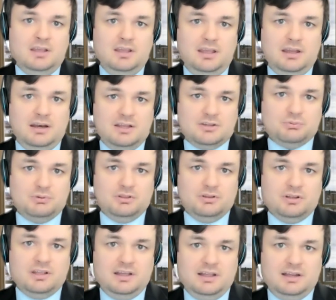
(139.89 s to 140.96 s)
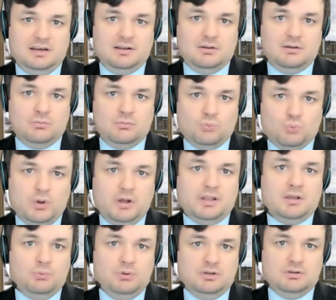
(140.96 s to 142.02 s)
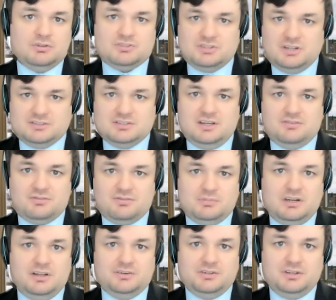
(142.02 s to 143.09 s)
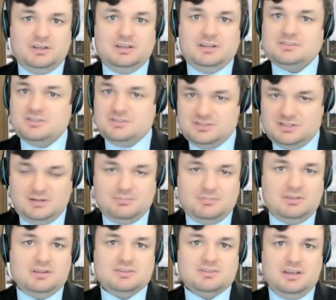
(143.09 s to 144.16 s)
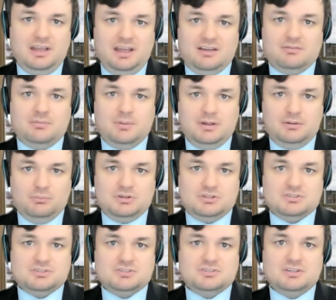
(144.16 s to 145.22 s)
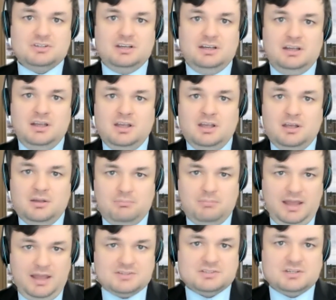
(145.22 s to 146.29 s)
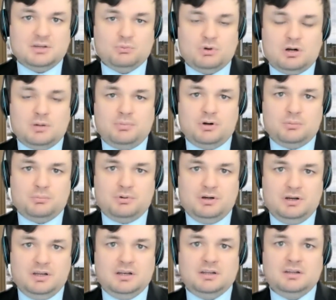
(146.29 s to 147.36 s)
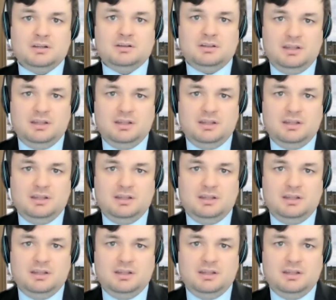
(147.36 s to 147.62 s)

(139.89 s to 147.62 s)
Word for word: And as we look at what can we do to stay safe from Delta, it's the same things they have been, which is to say masking where appropriate,